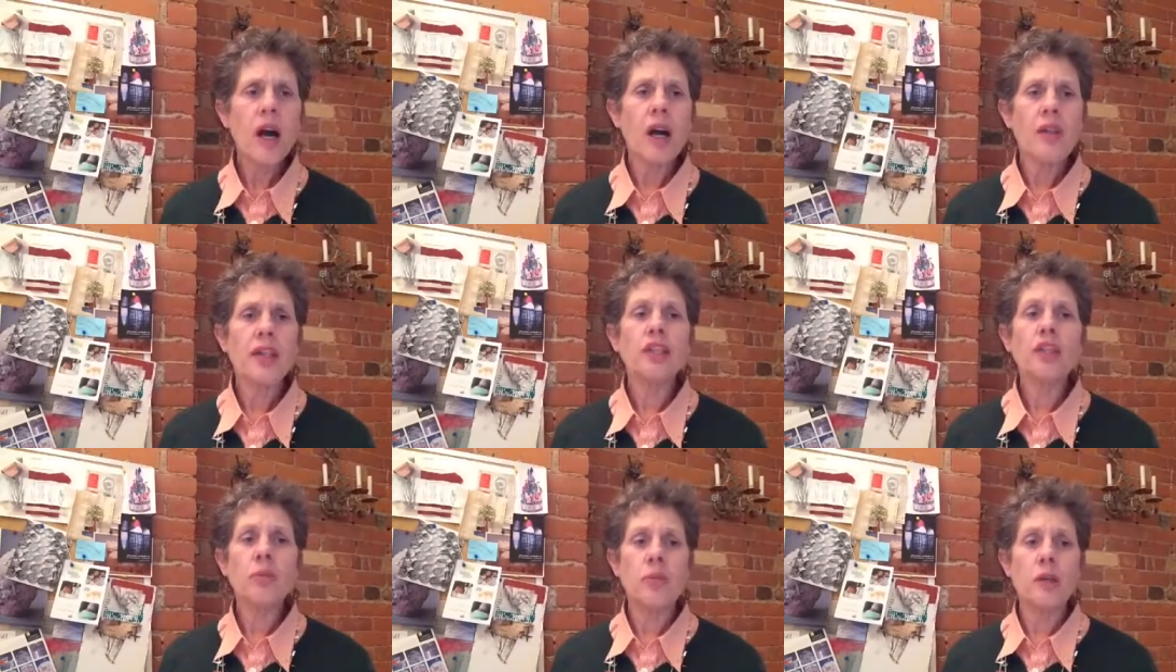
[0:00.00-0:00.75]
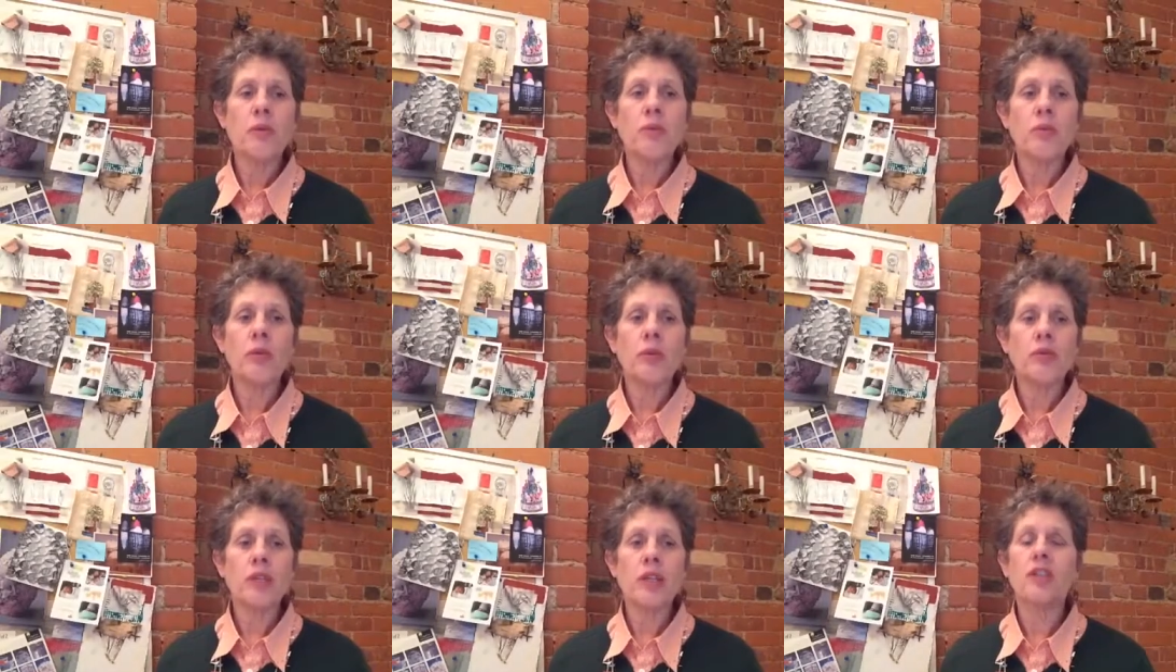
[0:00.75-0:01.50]
they should be
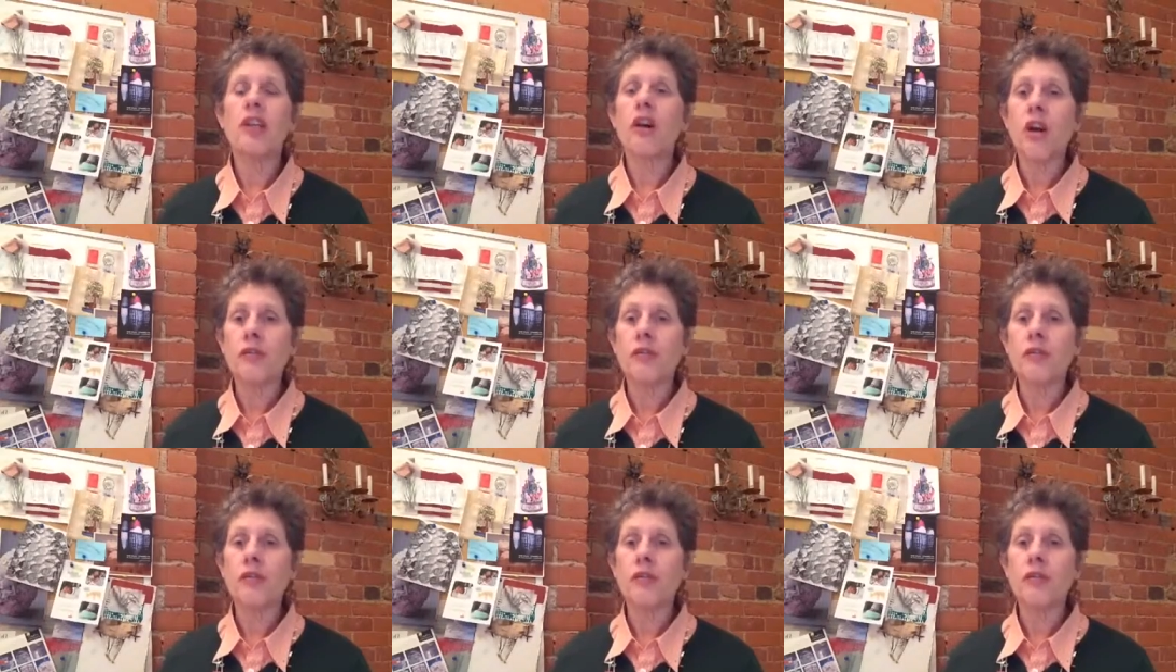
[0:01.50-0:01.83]
removed because they are